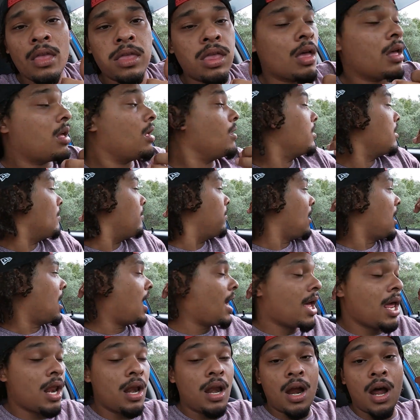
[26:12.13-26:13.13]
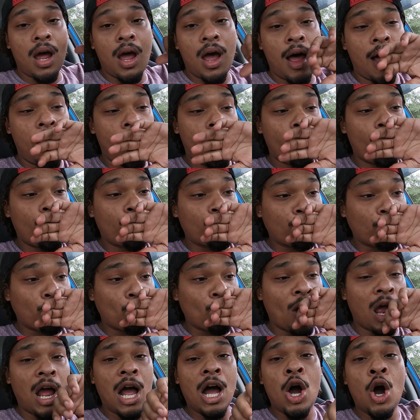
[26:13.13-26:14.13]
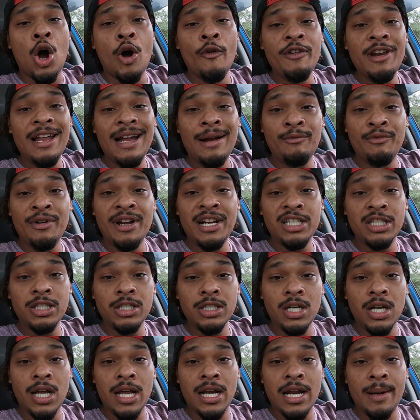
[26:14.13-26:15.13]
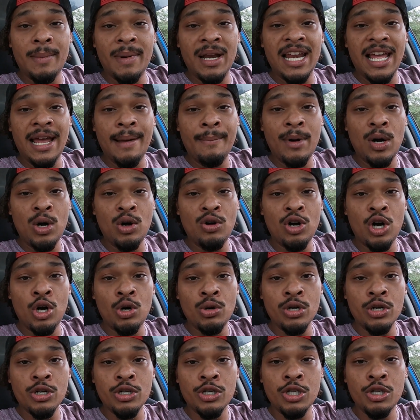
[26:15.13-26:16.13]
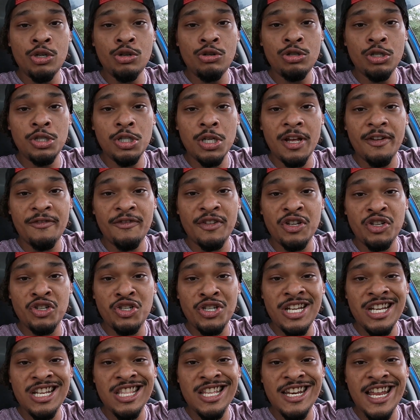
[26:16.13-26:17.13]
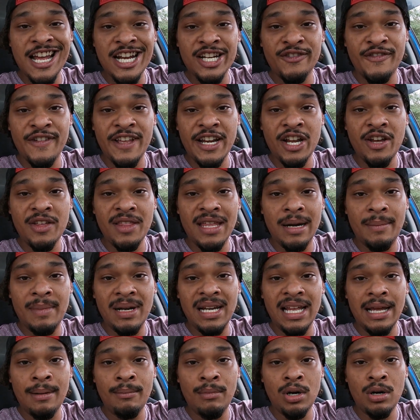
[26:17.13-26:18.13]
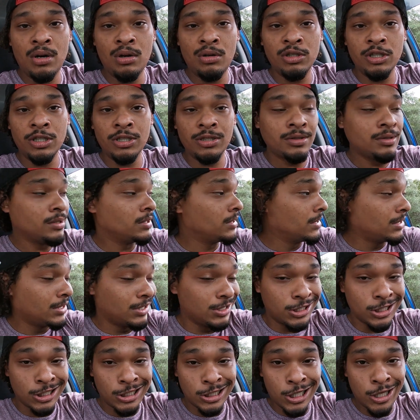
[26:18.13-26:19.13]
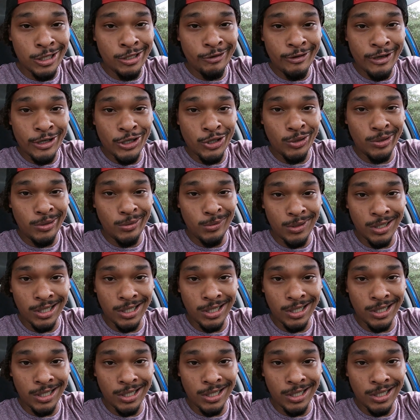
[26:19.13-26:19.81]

so the blood, hopefully I'm rich and I'm a Lambo owner soon. So if you see in the next video that I'm a Lambo owner, just know the ritual